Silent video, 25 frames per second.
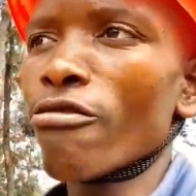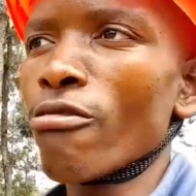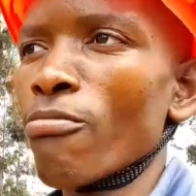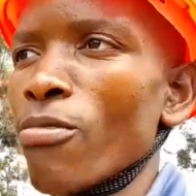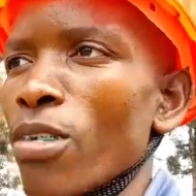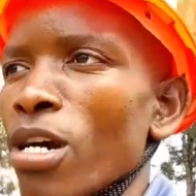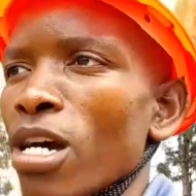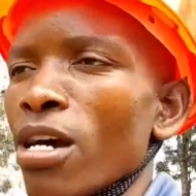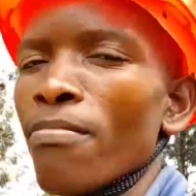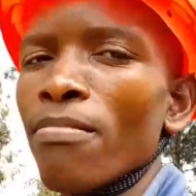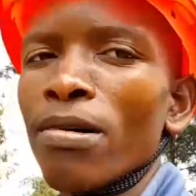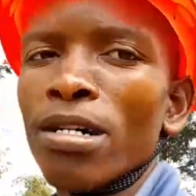
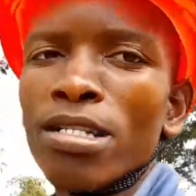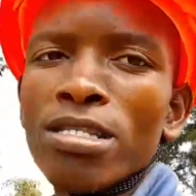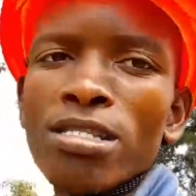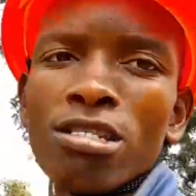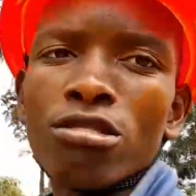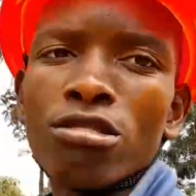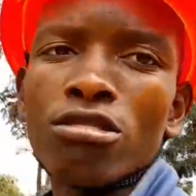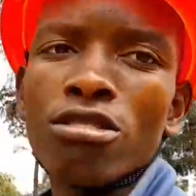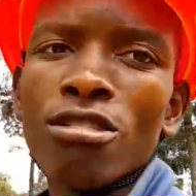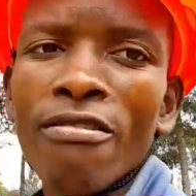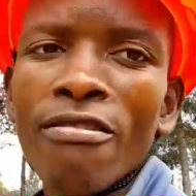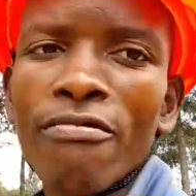Emma the
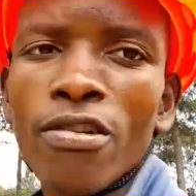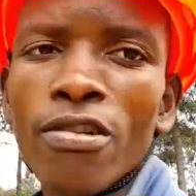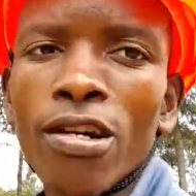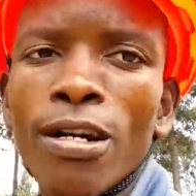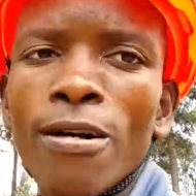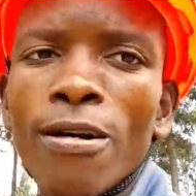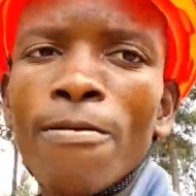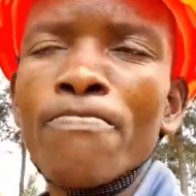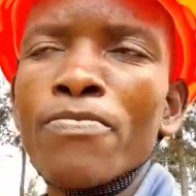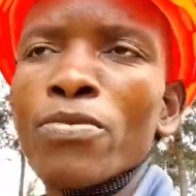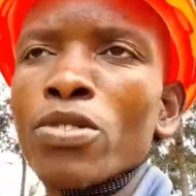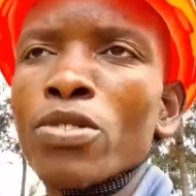Traveler
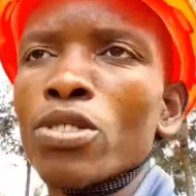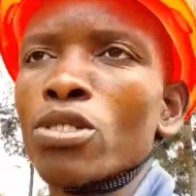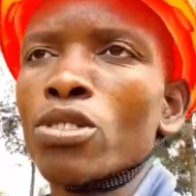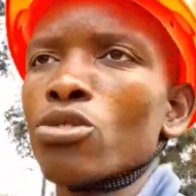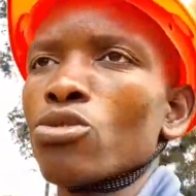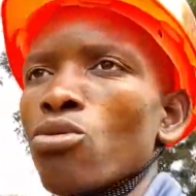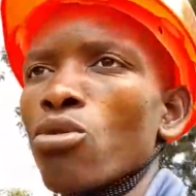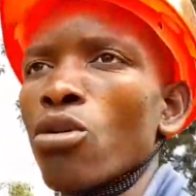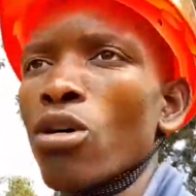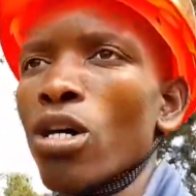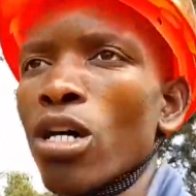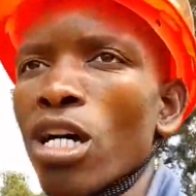to
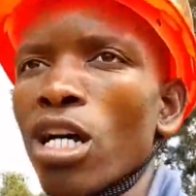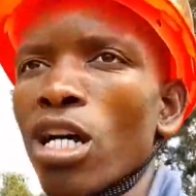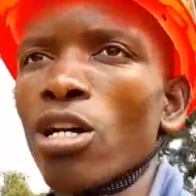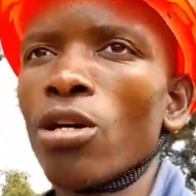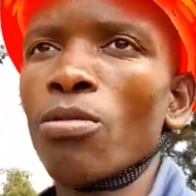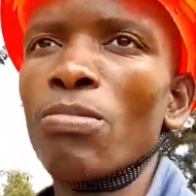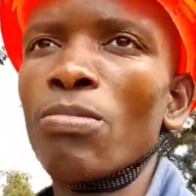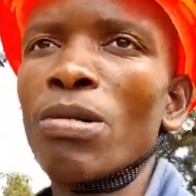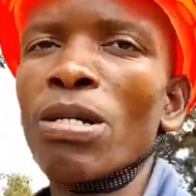Hello Baby.